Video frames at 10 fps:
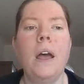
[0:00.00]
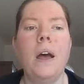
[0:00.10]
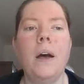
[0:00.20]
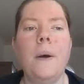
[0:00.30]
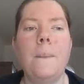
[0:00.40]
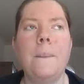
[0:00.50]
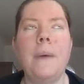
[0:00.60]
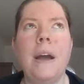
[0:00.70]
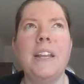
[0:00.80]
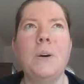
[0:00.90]

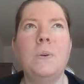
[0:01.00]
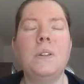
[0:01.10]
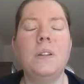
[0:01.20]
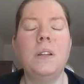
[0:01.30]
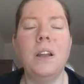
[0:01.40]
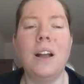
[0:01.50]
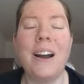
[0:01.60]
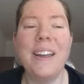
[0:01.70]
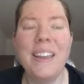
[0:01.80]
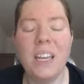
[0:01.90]
I don't
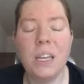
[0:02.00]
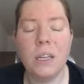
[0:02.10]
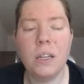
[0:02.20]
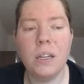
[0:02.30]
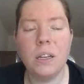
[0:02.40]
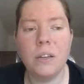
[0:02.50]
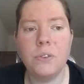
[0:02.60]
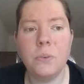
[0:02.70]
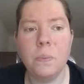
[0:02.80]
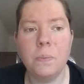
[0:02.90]
like
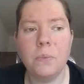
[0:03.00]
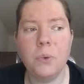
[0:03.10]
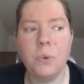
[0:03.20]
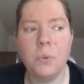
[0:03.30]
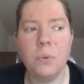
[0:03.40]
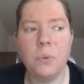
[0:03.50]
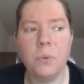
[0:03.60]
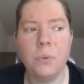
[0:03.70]
to